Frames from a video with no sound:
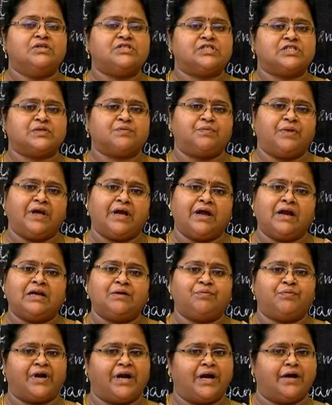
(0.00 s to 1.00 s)
which is being
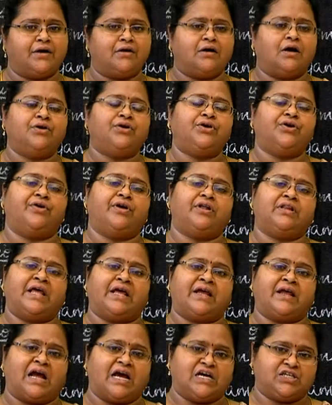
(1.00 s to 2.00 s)
liberated out during
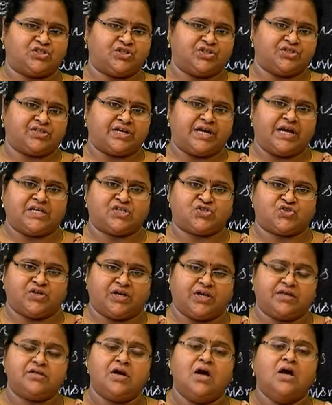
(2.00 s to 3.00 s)
the gaseous
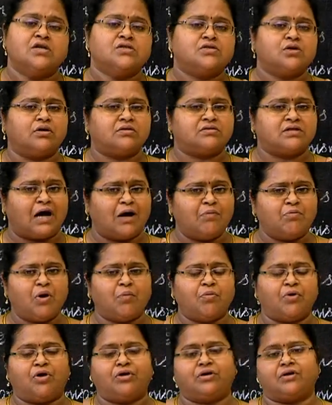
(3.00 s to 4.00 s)
exchange. So, some
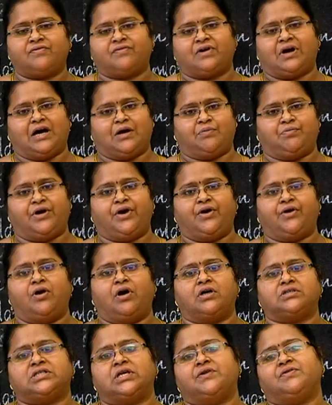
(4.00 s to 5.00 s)
amount of carbon
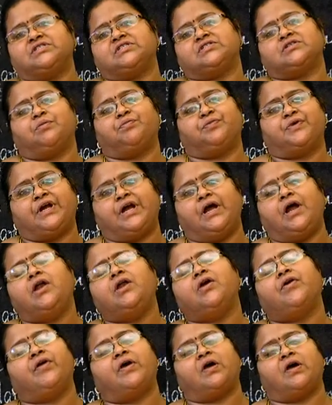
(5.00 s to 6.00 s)
dioxide which is
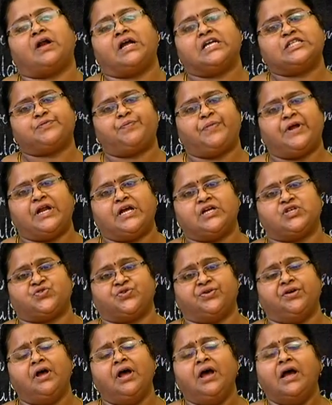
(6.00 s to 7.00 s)
obtained during
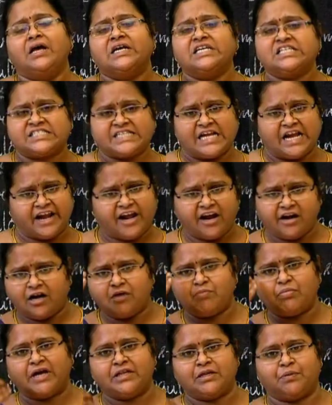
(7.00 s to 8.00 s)
respiration is taken
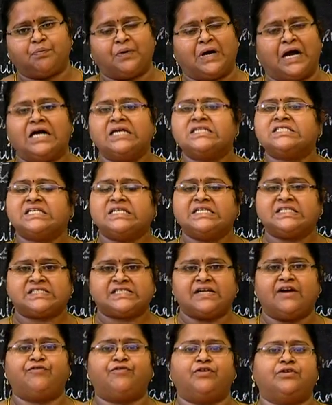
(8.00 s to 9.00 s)
in by the plants
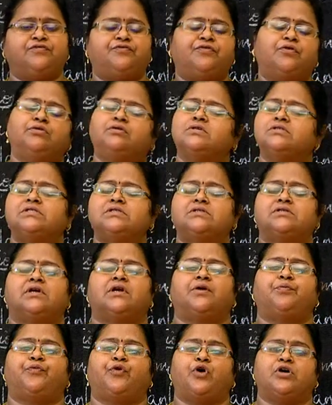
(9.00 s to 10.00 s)
itself for the
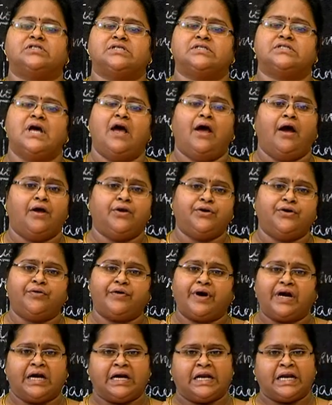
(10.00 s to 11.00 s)
photosynthetic process
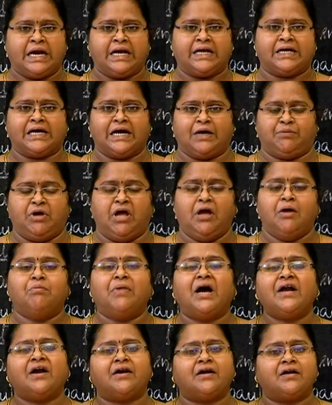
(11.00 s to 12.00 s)
during daytime.
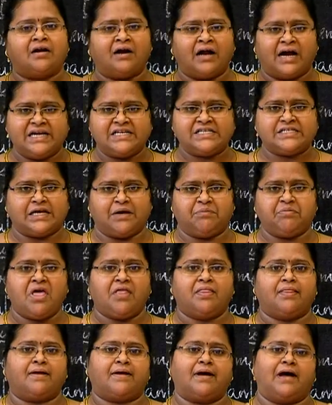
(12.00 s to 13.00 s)
But at night time,
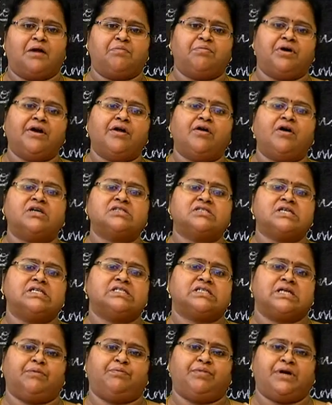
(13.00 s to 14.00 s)
the carbon dioxide
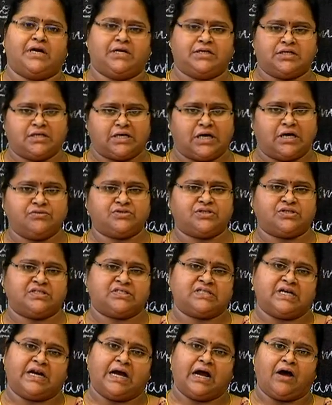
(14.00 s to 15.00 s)
is liberated out to
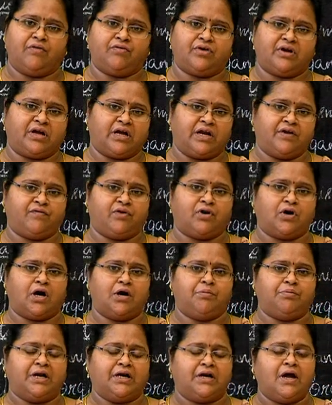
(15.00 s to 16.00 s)
the surrounding
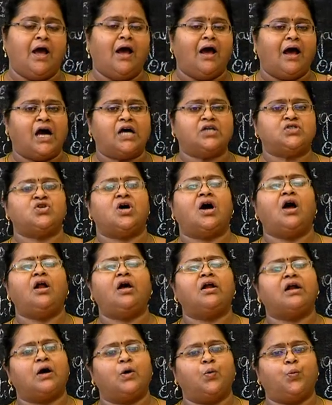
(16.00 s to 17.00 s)
environment. As you all
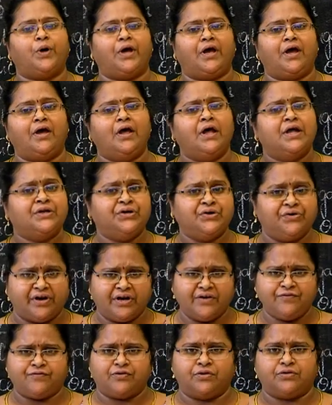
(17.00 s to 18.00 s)
are aware,
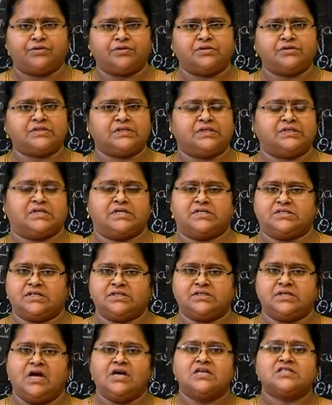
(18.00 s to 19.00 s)
during
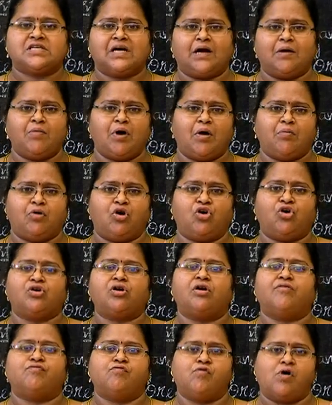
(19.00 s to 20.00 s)
photosynthesis, some
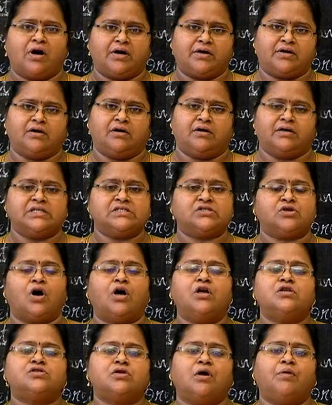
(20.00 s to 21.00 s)
amount of water is
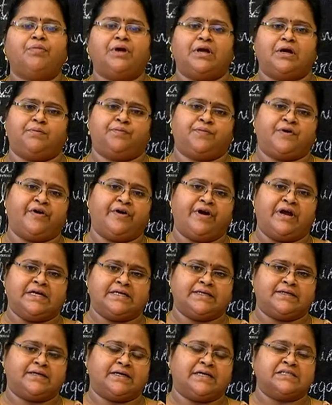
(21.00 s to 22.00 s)
also being
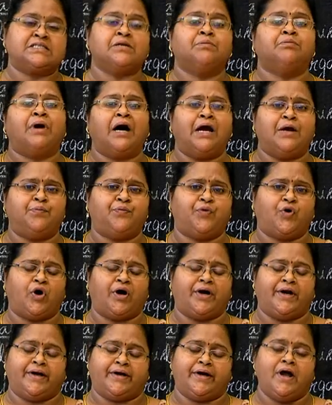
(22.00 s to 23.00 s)
created as a
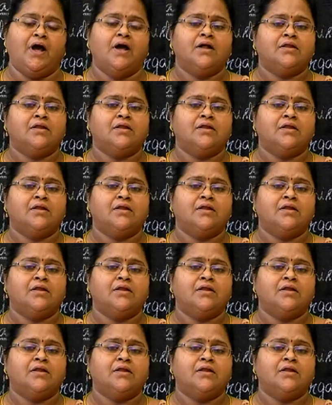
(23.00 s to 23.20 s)
byproduct.